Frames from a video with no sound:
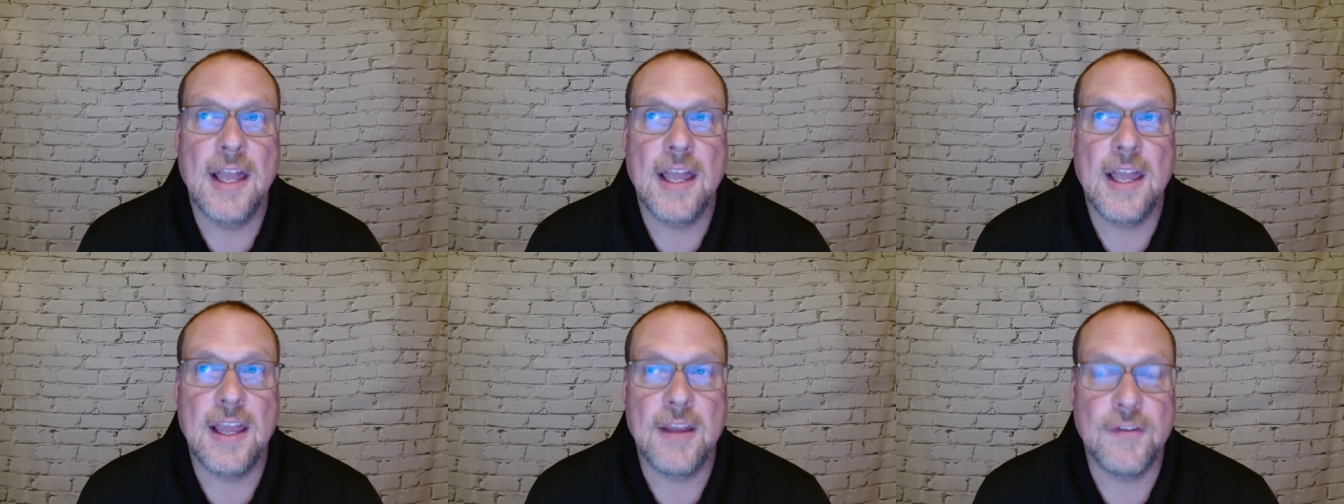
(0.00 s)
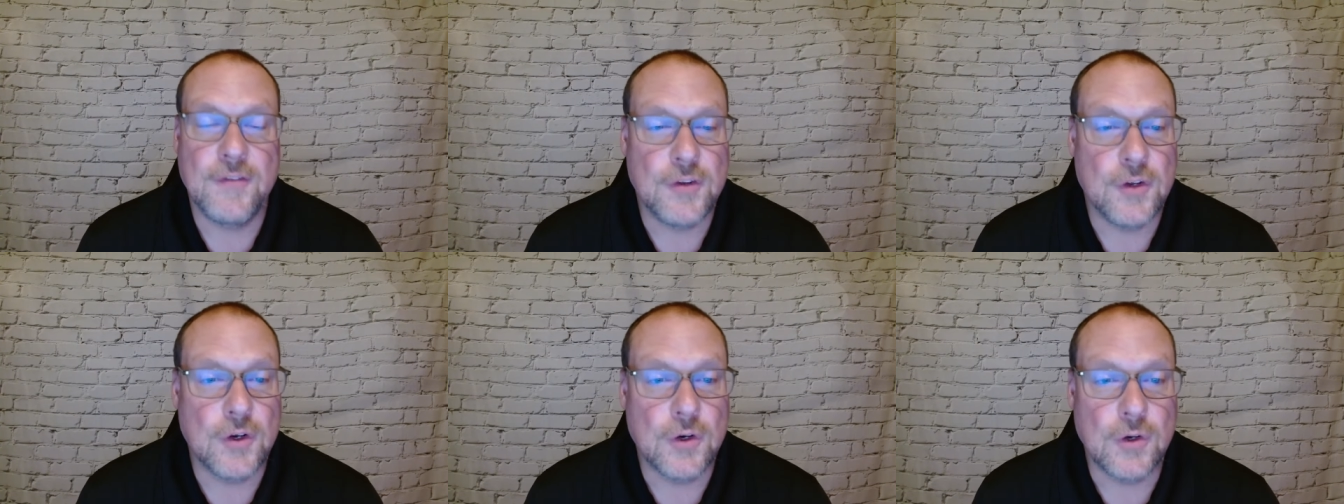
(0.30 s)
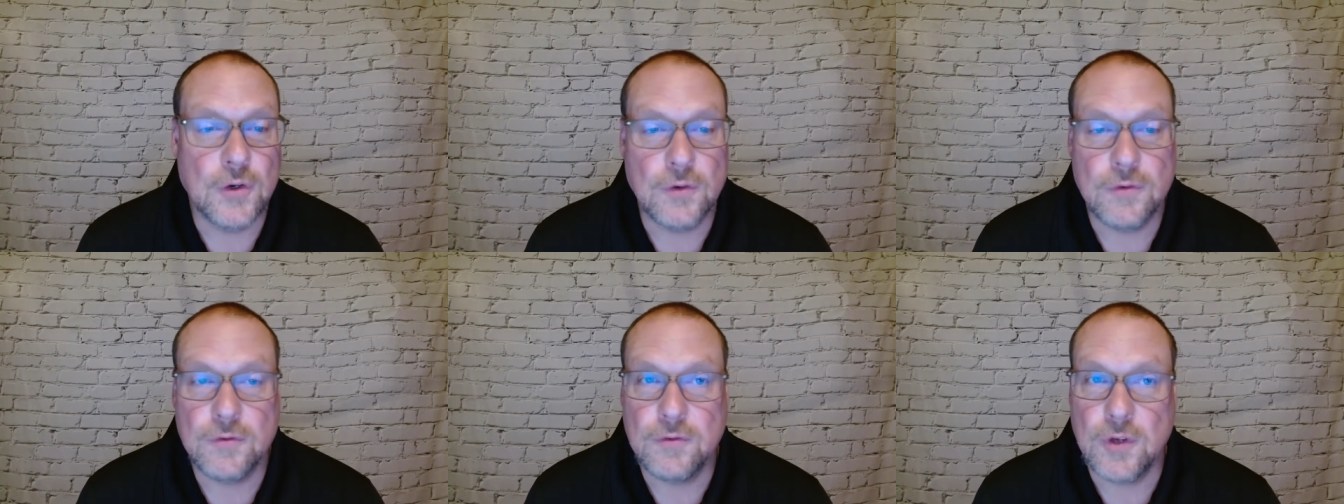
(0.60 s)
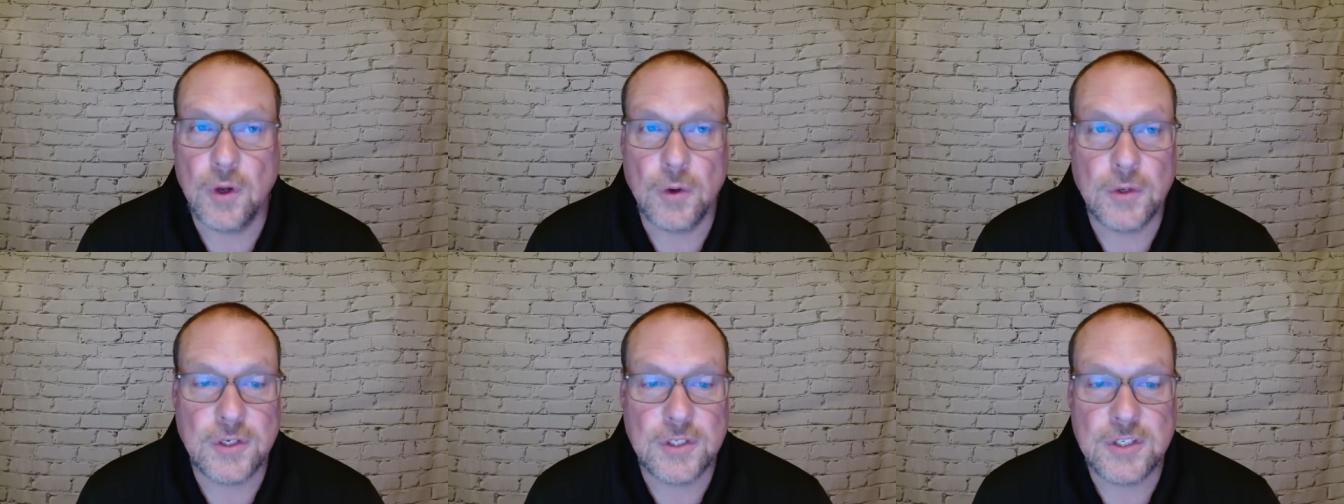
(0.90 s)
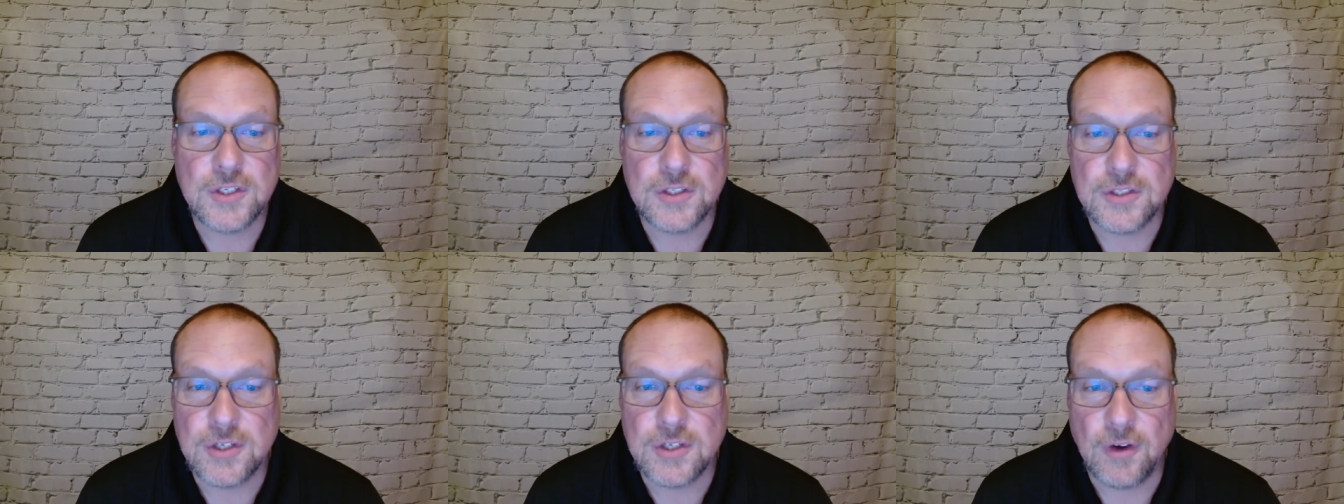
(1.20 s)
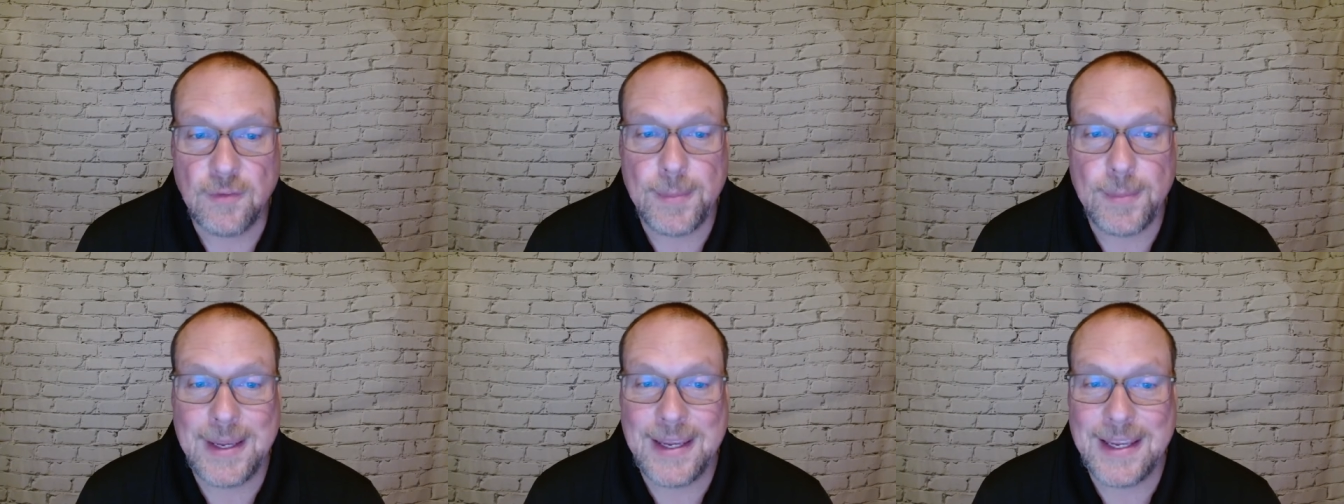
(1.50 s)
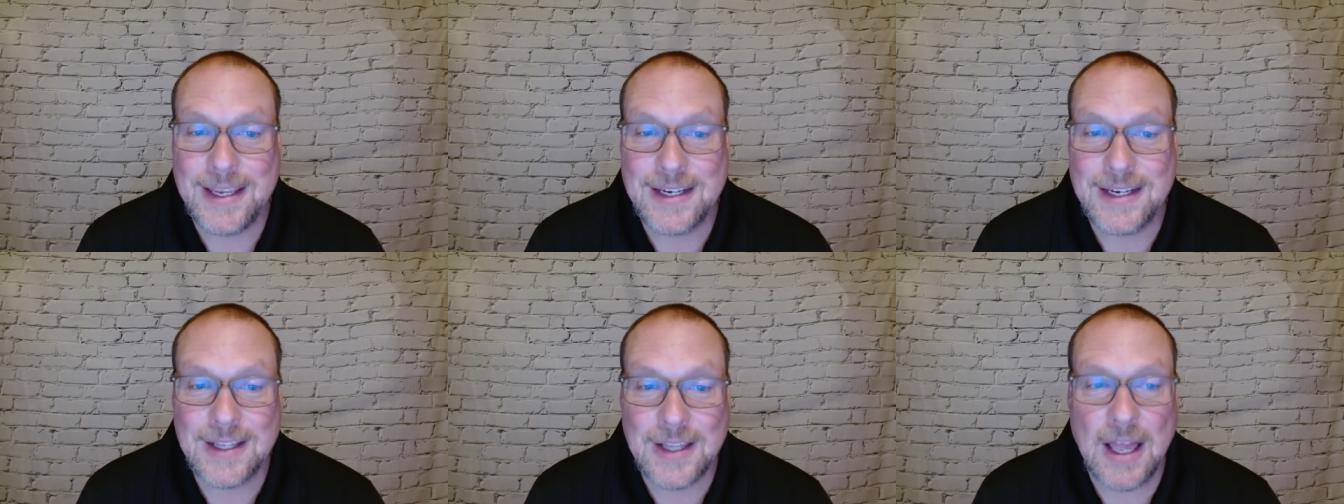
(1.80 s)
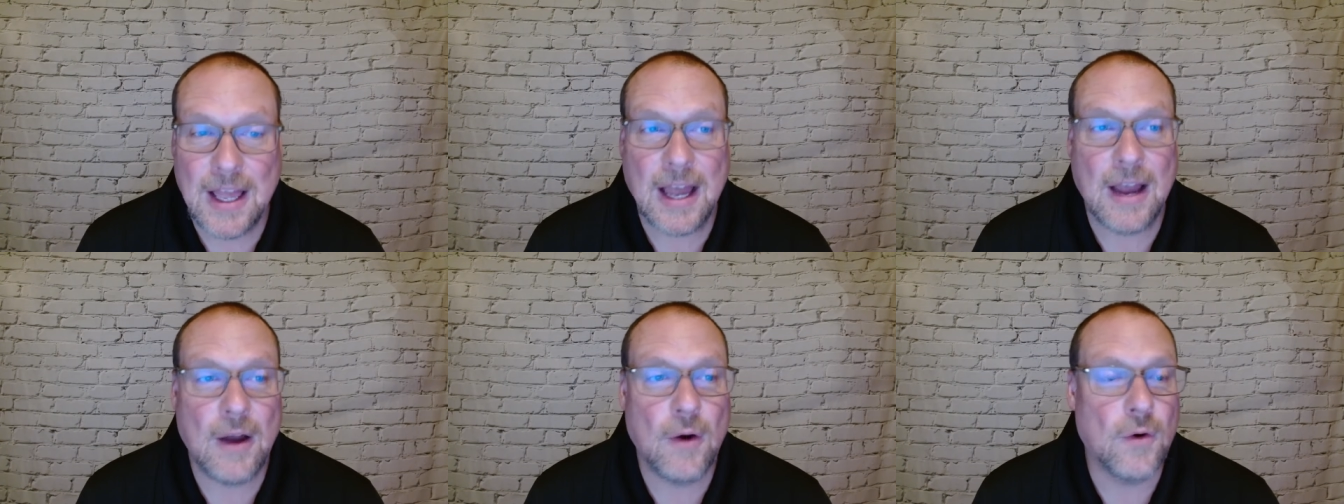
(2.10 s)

if you notice yourself peeing a lot